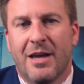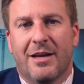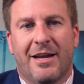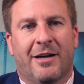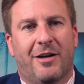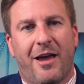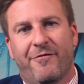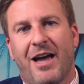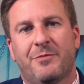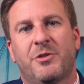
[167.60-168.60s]
Now, a
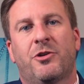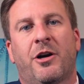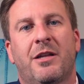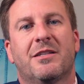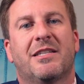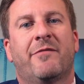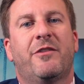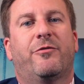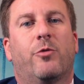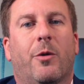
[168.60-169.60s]
vast majority of the
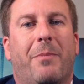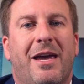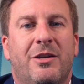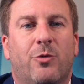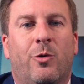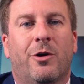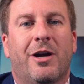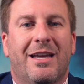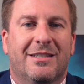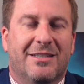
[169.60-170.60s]
74-page order
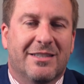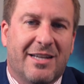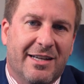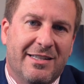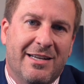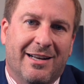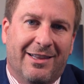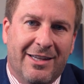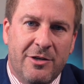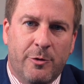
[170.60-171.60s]
is
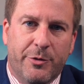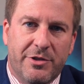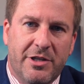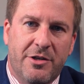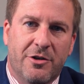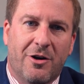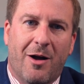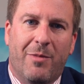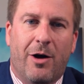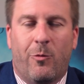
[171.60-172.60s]
discussing legal procedure
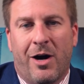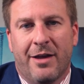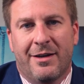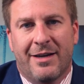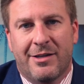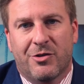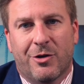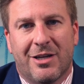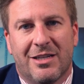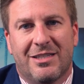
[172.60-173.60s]
about why the Ninth
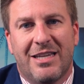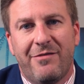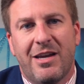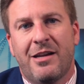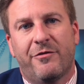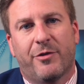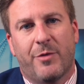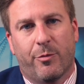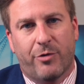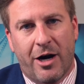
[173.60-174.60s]
Circuit is deviating from
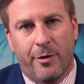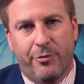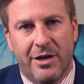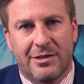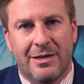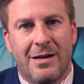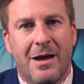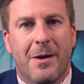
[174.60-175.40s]
their prior precedent